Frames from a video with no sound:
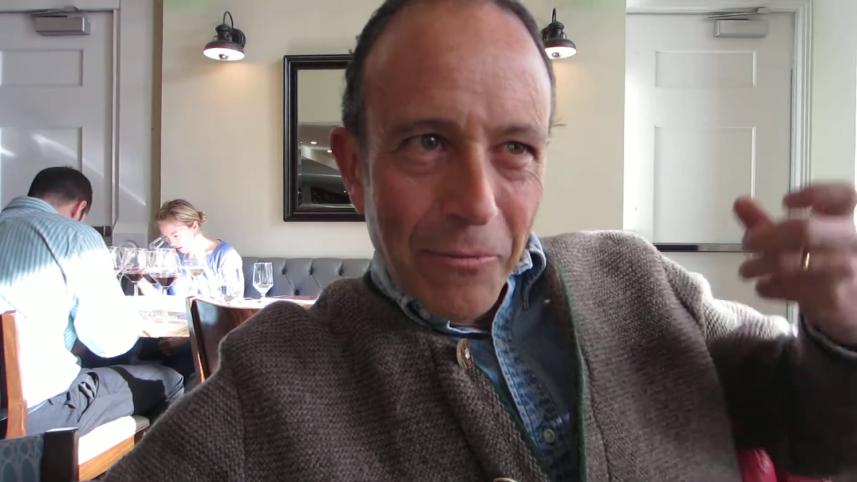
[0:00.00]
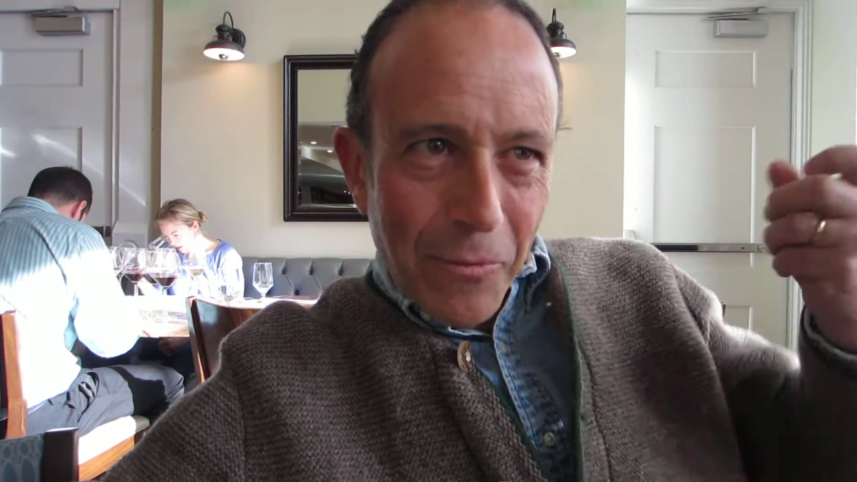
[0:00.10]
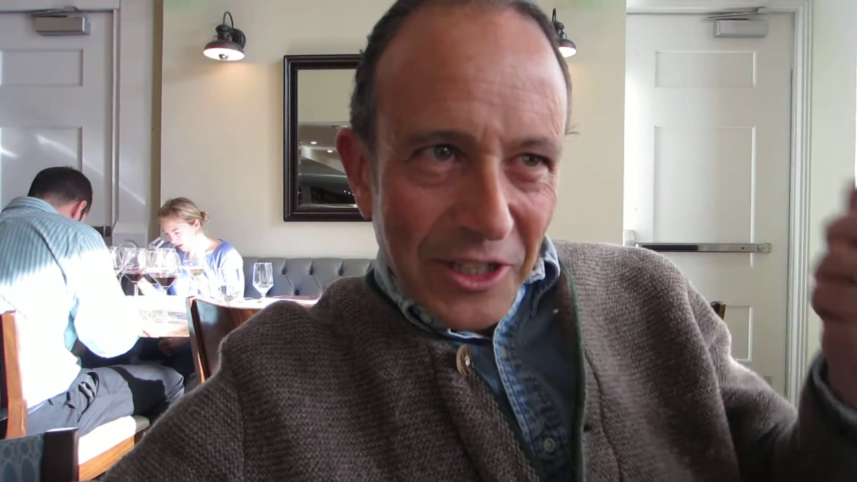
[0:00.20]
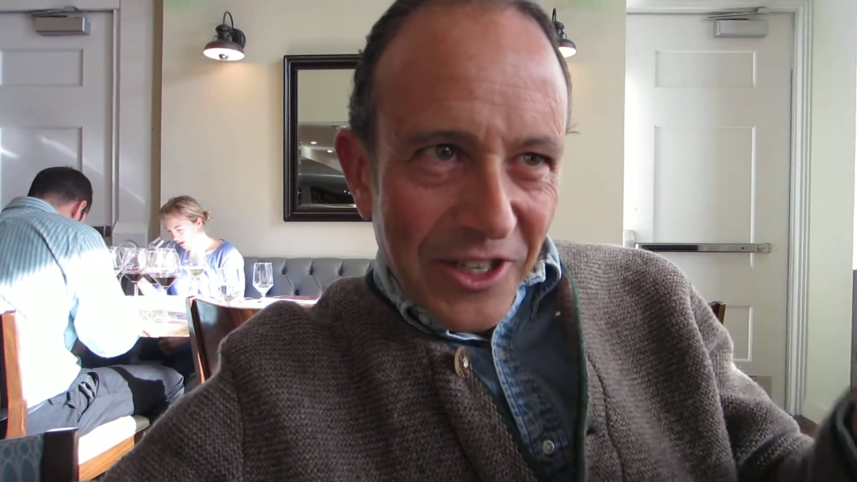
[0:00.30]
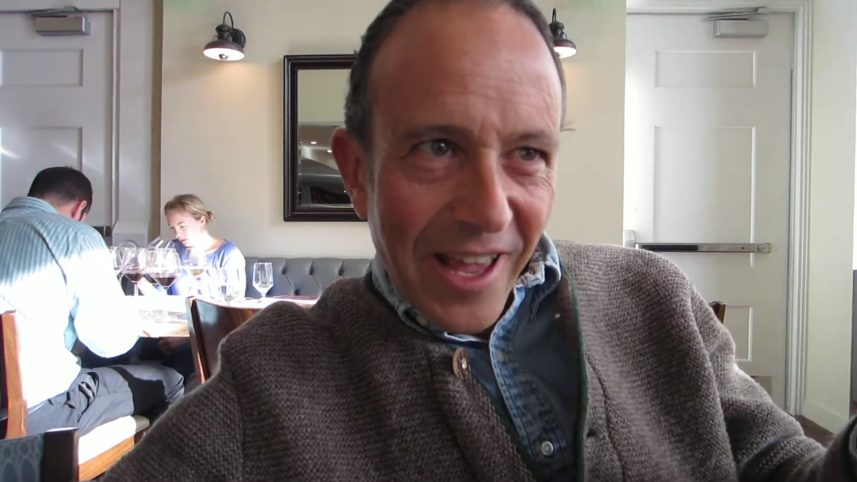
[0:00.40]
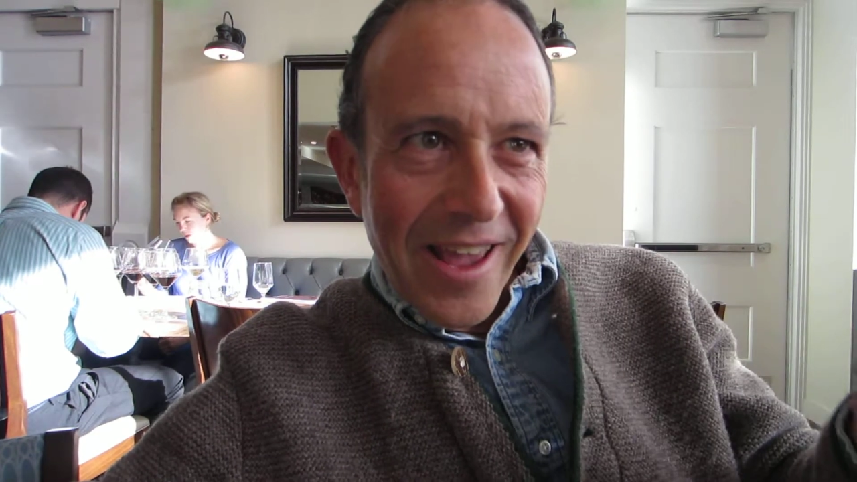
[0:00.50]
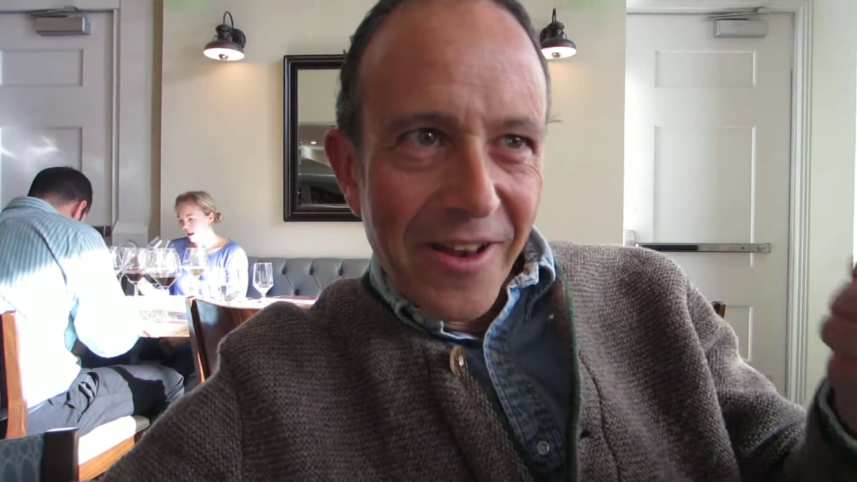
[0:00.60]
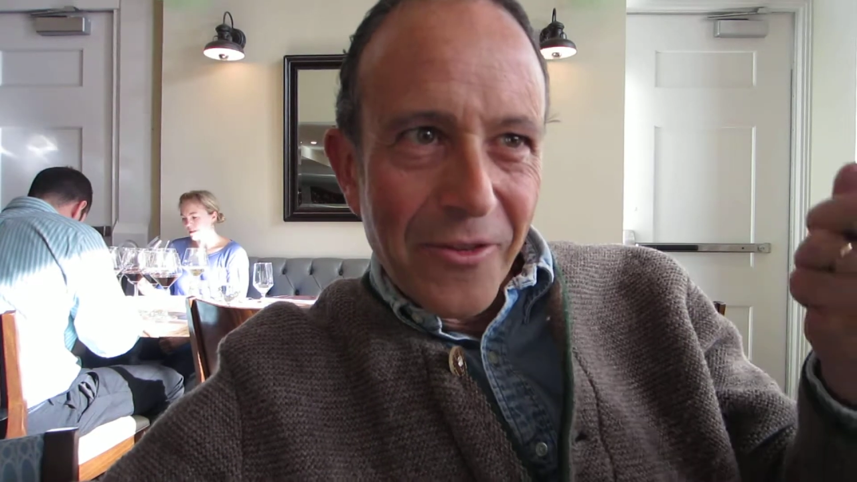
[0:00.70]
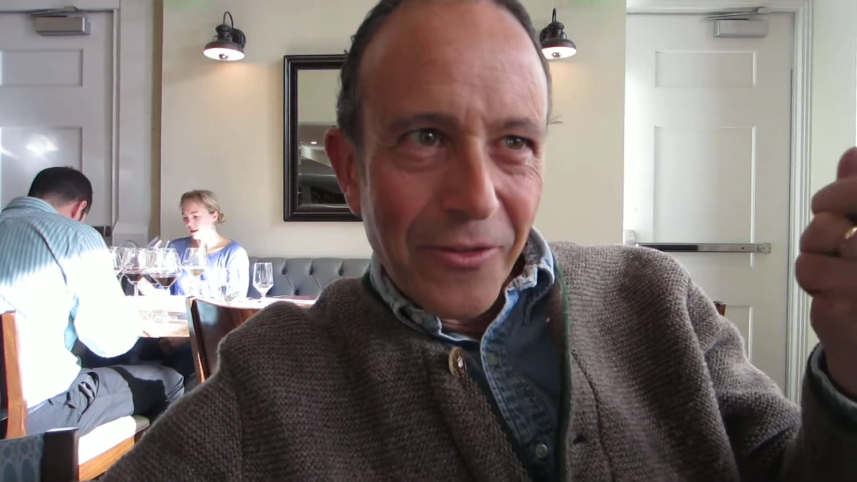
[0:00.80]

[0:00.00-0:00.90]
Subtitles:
retain